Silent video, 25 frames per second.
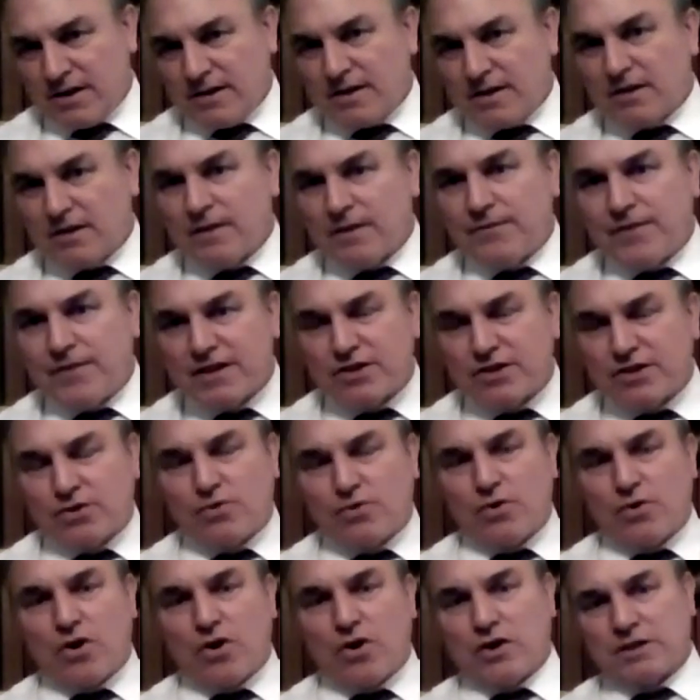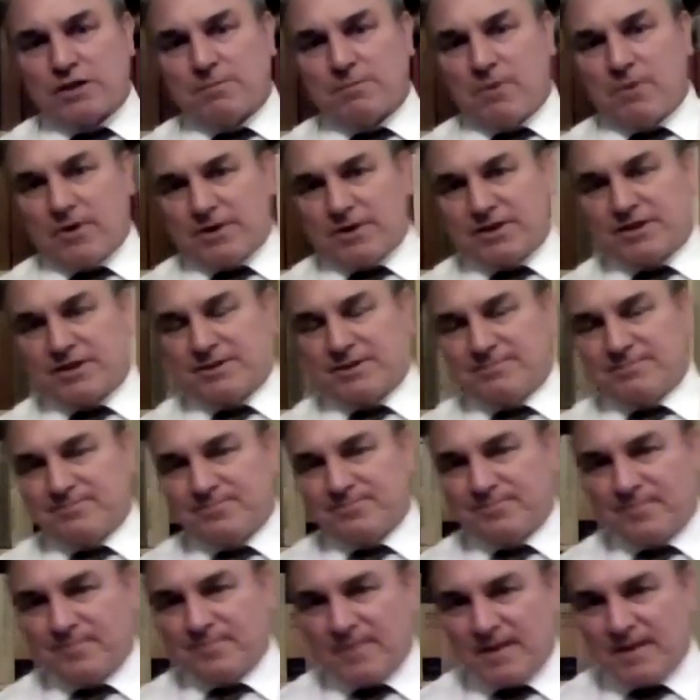than the physical cosmos
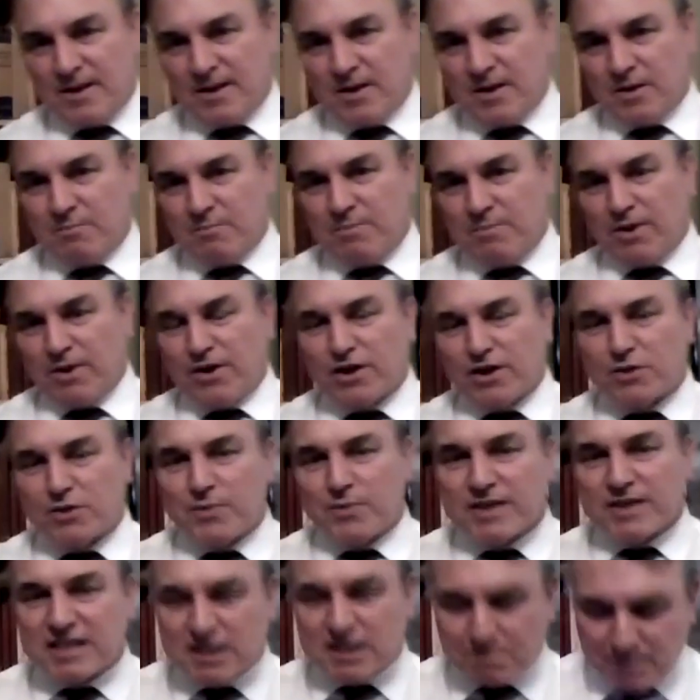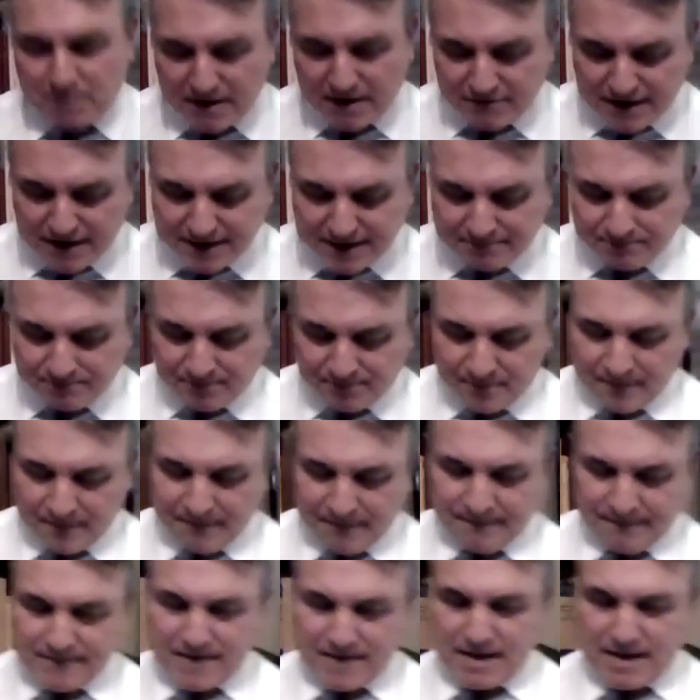because we're spirit
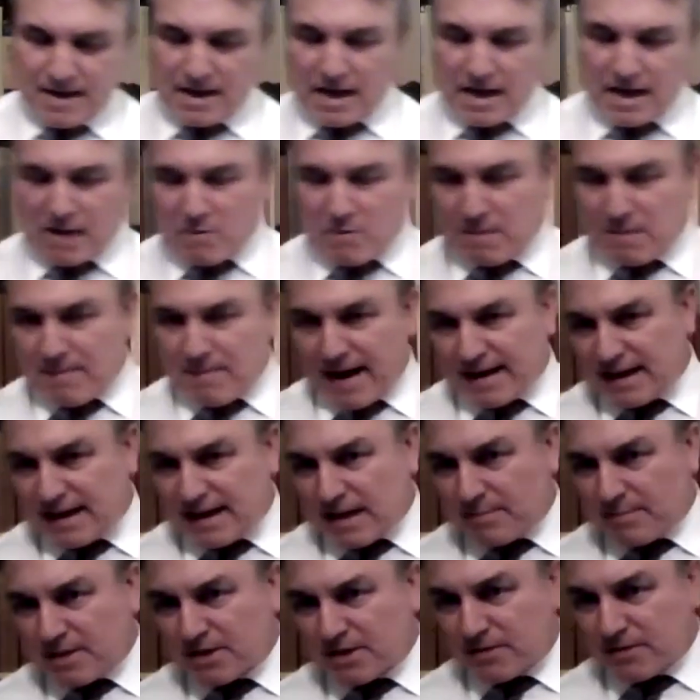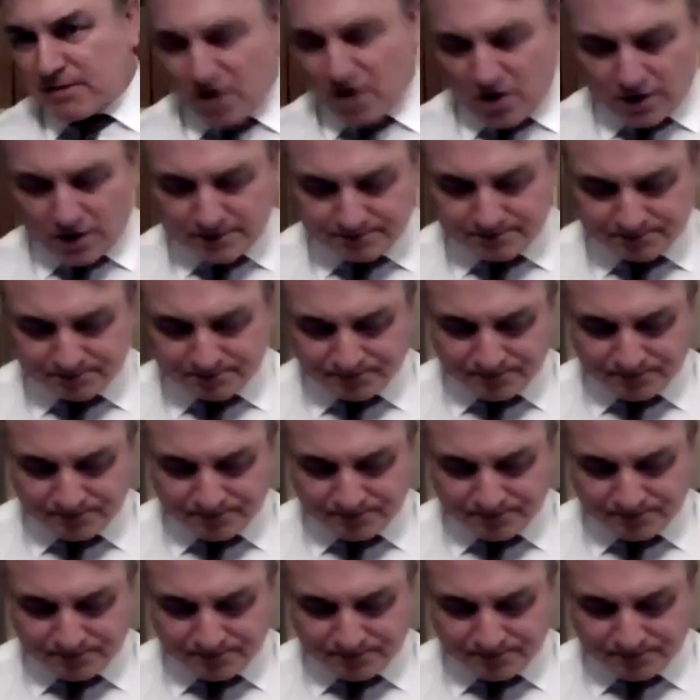and we're made in the image of God.